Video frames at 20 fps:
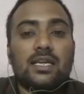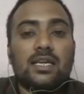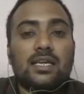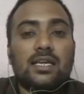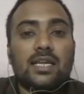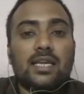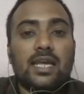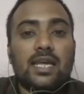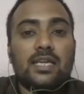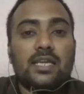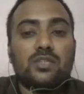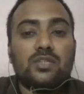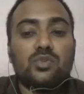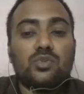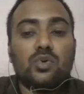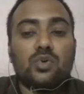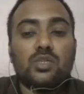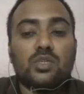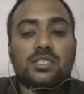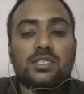drain
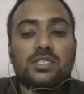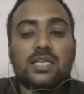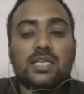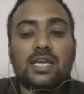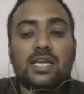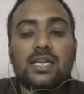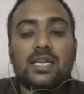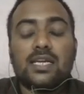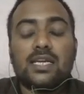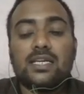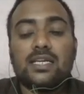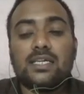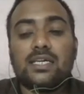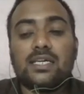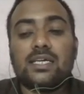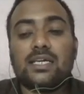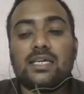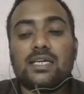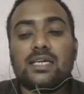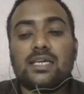source current
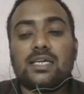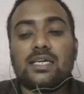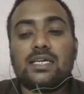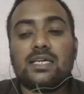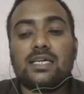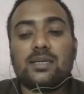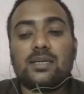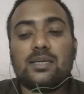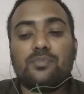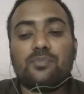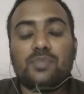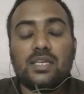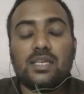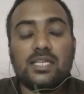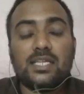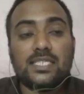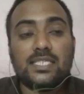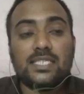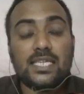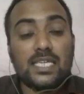
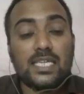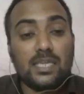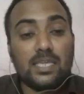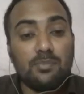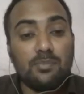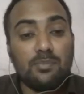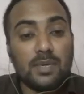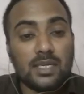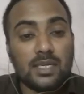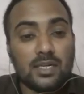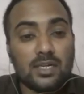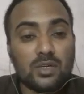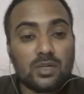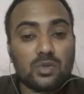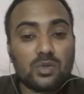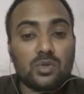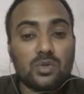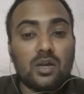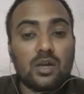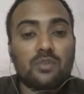is independent
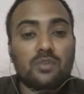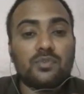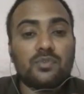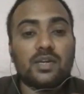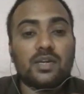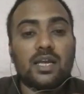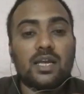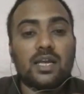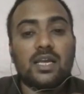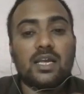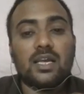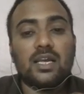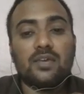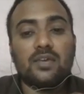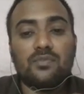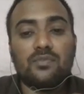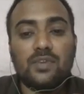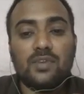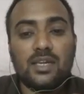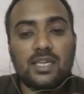of
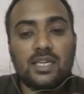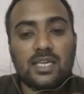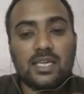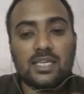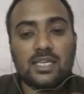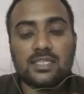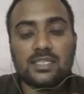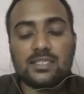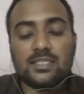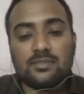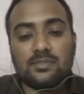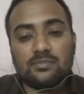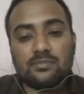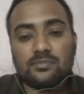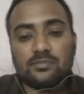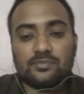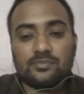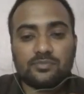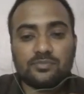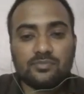VDS.
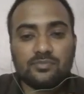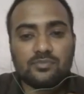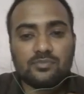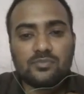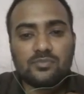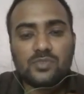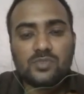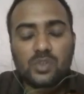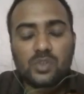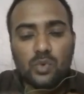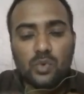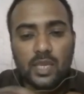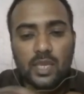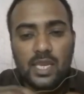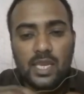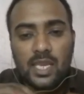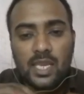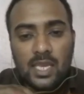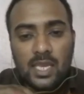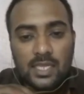
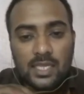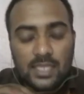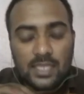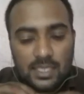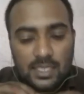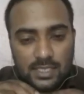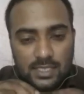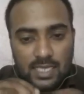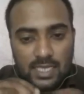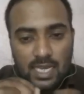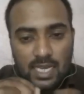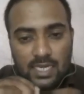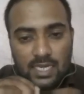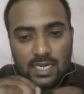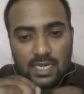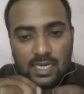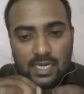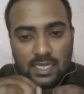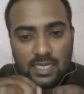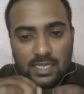Okay, the
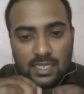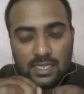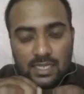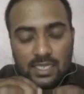channel length